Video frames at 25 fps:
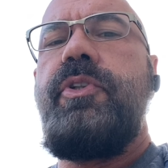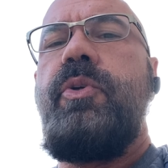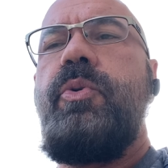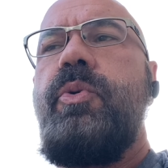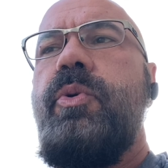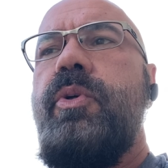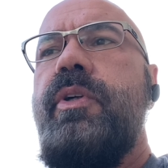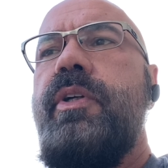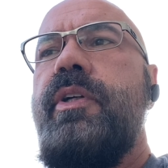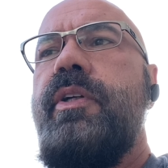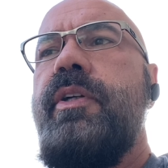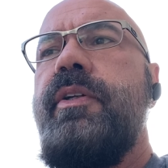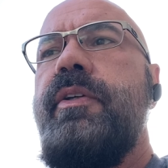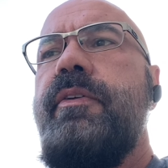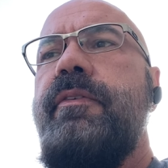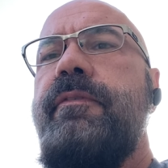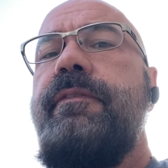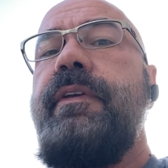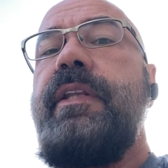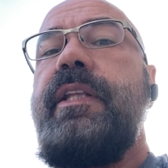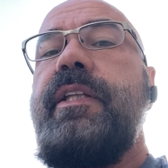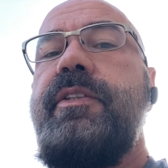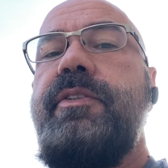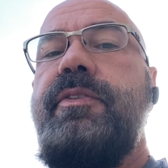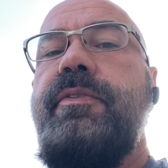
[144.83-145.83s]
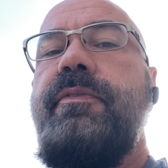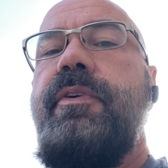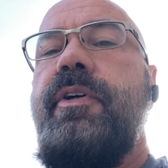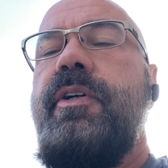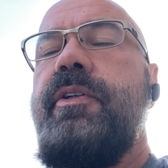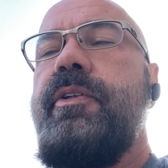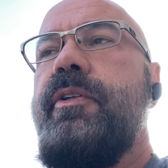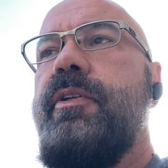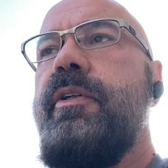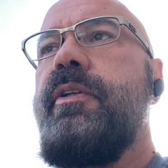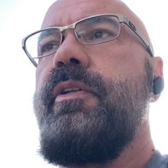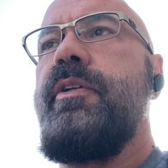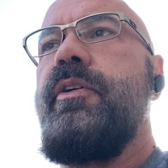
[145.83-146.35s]
your feelings of
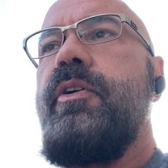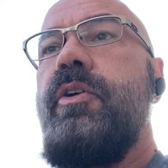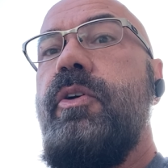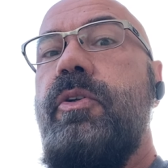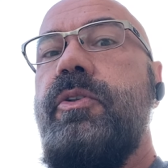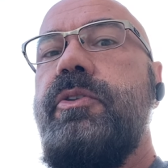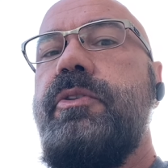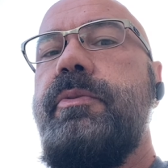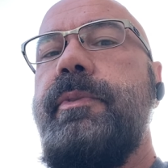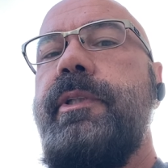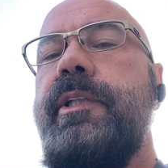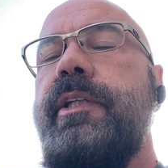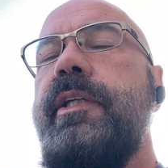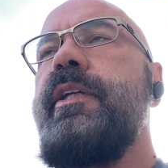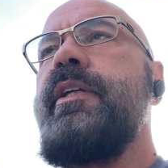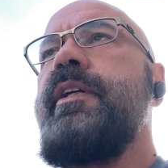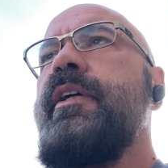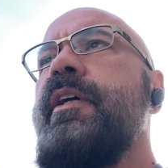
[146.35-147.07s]
hunger, ultimately.